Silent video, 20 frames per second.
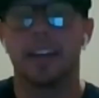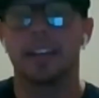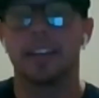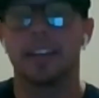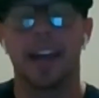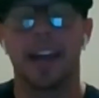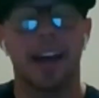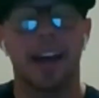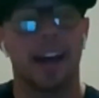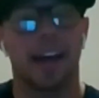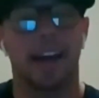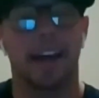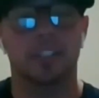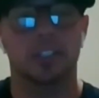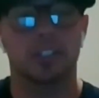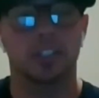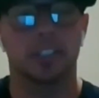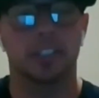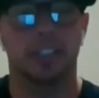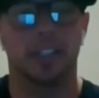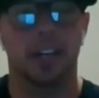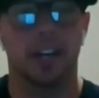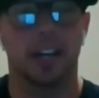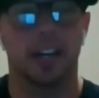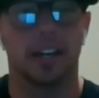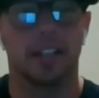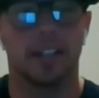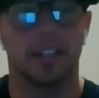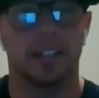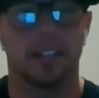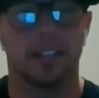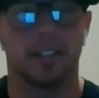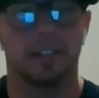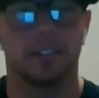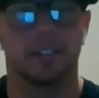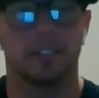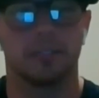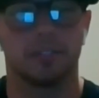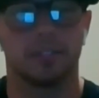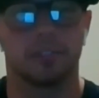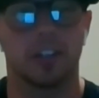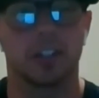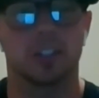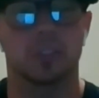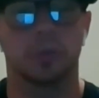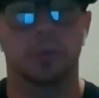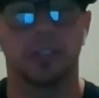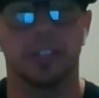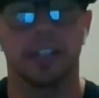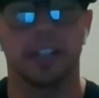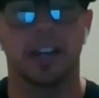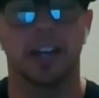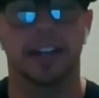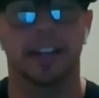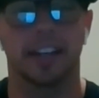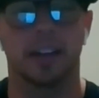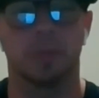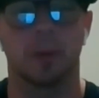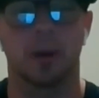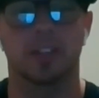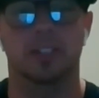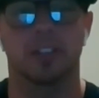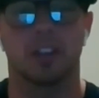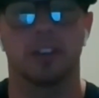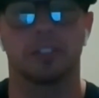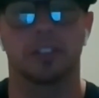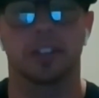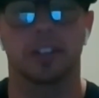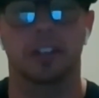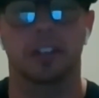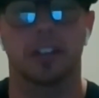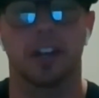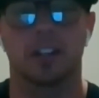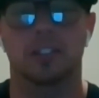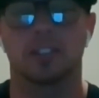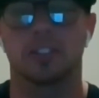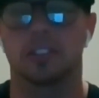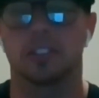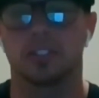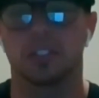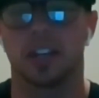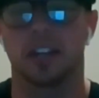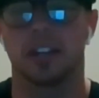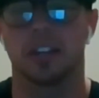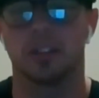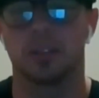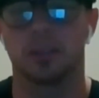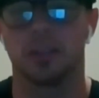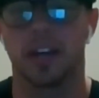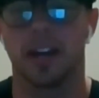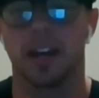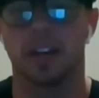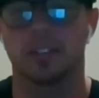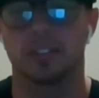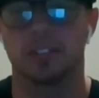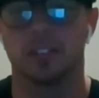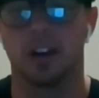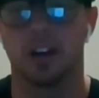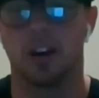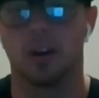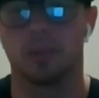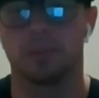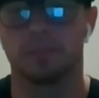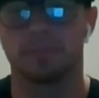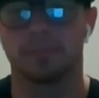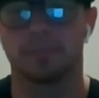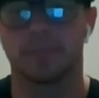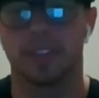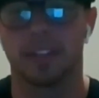Yeah, actually, freshman year, I gave myself a concussion trying to do that. So.